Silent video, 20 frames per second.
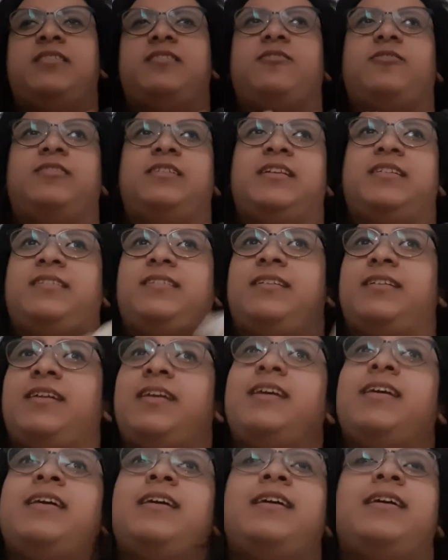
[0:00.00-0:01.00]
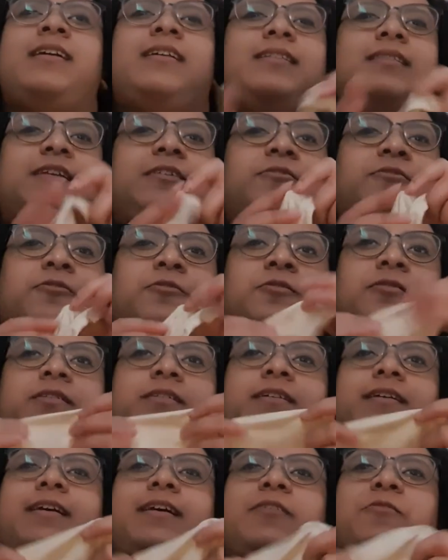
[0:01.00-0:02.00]
So this little
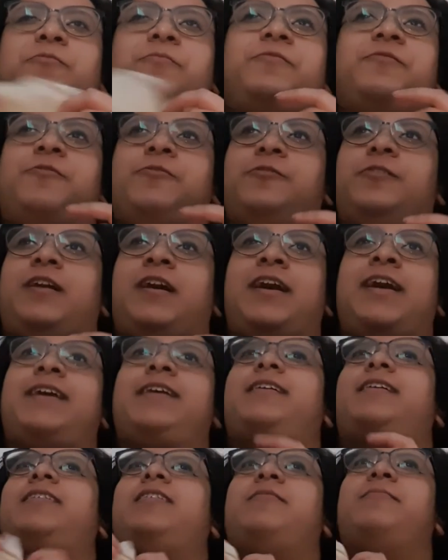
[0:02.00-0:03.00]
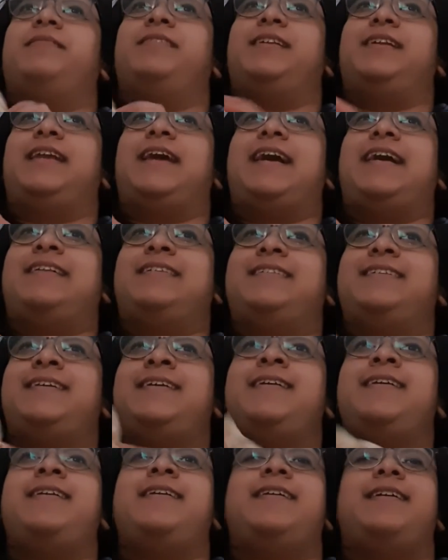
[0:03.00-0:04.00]
helpful guy comes in
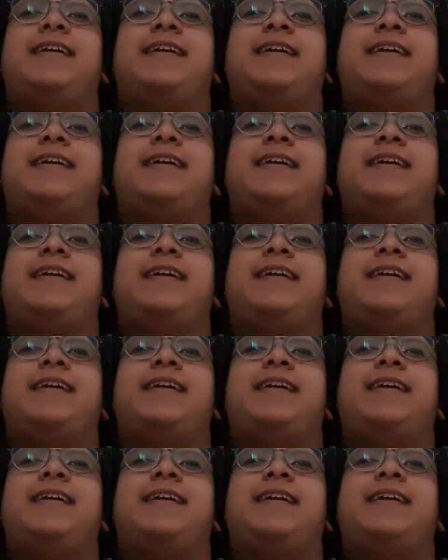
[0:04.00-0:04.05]
handy